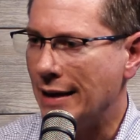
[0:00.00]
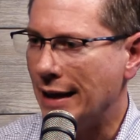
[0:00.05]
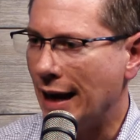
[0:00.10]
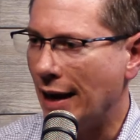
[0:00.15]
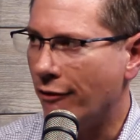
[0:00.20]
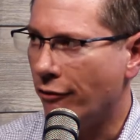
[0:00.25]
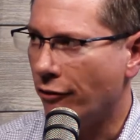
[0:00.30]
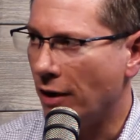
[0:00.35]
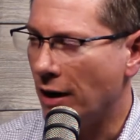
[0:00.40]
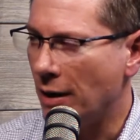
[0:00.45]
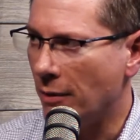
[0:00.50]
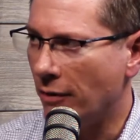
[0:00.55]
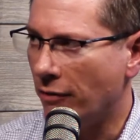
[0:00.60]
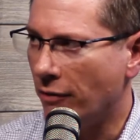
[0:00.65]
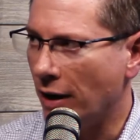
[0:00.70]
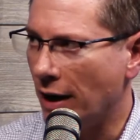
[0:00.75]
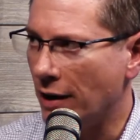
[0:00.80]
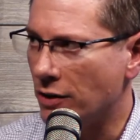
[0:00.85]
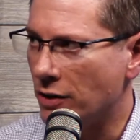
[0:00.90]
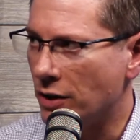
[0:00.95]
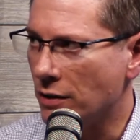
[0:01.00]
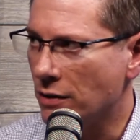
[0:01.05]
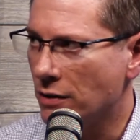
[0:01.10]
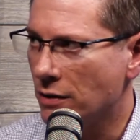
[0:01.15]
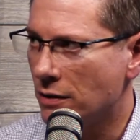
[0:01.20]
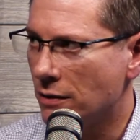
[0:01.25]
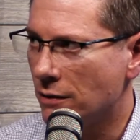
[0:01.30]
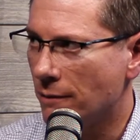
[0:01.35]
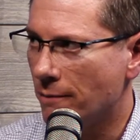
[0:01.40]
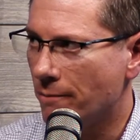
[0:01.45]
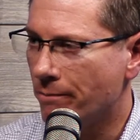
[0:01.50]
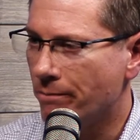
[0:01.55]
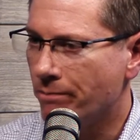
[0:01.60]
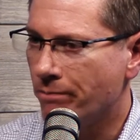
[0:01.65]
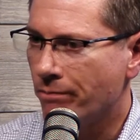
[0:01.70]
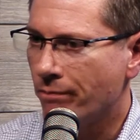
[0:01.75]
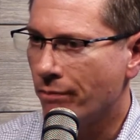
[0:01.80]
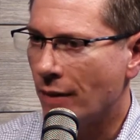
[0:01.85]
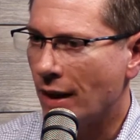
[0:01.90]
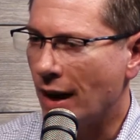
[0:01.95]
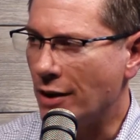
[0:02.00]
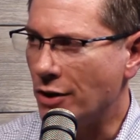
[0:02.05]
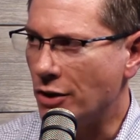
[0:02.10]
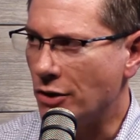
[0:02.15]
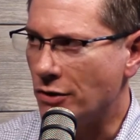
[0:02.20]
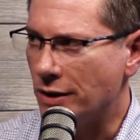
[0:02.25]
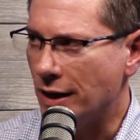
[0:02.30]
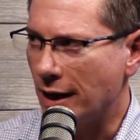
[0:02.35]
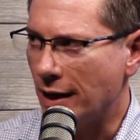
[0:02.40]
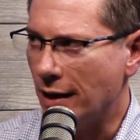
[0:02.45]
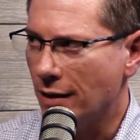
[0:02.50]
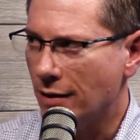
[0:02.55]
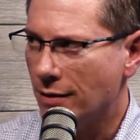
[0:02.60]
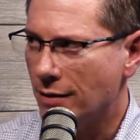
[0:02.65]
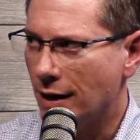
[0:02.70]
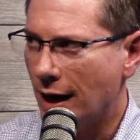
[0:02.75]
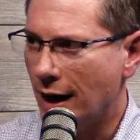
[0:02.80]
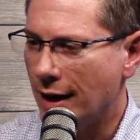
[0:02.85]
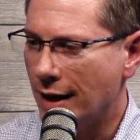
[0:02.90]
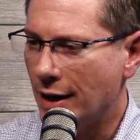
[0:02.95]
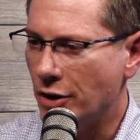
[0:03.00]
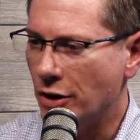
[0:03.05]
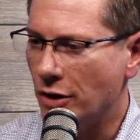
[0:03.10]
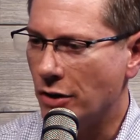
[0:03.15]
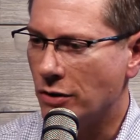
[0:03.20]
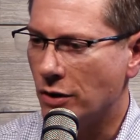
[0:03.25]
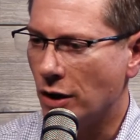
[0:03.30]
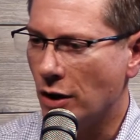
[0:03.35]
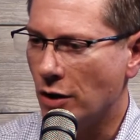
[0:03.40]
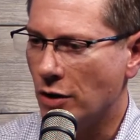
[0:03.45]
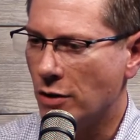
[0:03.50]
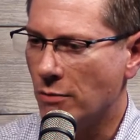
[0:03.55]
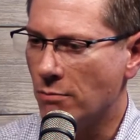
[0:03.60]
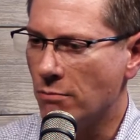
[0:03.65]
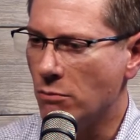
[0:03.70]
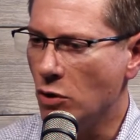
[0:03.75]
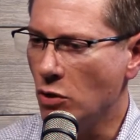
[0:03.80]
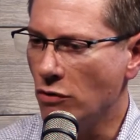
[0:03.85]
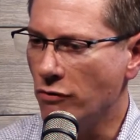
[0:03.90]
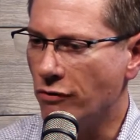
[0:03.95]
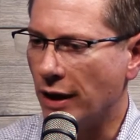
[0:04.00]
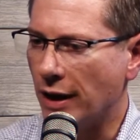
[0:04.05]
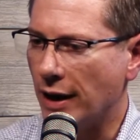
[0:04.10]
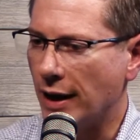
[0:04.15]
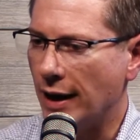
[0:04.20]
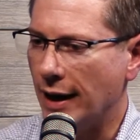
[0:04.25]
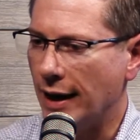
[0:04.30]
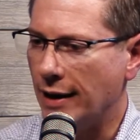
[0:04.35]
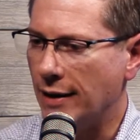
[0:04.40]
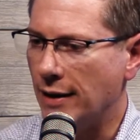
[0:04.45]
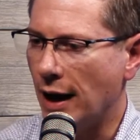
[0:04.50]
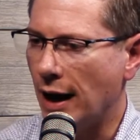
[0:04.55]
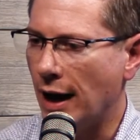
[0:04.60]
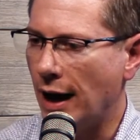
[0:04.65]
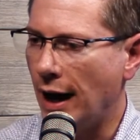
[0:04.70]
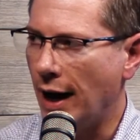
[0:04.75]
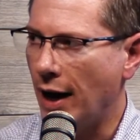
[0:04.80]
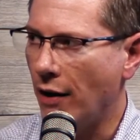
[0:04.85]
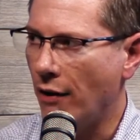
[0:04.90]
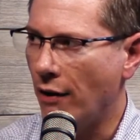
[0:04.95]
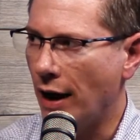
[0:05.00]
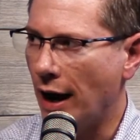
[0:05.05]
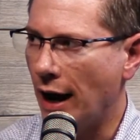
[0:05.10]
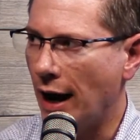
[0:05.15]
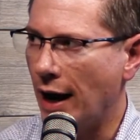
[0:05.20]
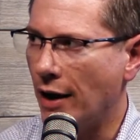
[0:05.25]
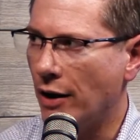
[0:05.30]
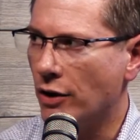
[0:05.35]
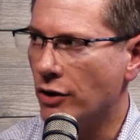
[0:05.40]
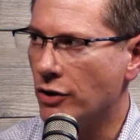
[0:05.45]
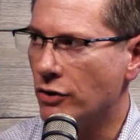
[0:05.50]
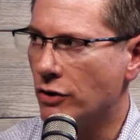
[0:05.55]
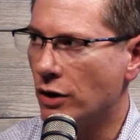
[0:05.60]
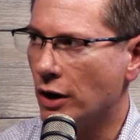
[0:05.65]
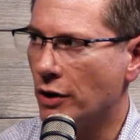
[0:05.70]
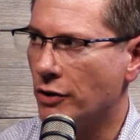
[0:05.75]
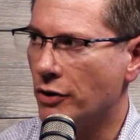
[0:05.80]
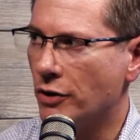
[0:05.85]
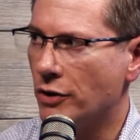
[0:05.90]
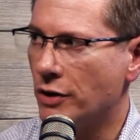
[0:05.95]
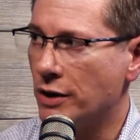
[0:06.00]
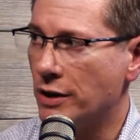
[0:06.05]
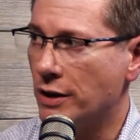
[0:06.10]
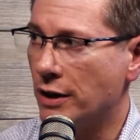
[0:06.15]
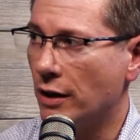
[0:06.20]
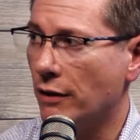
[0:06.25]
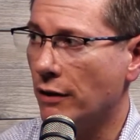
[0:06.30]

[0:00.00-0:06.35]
that freedom of conscience, and you set it aside, and you start to move it into higher and higher structures until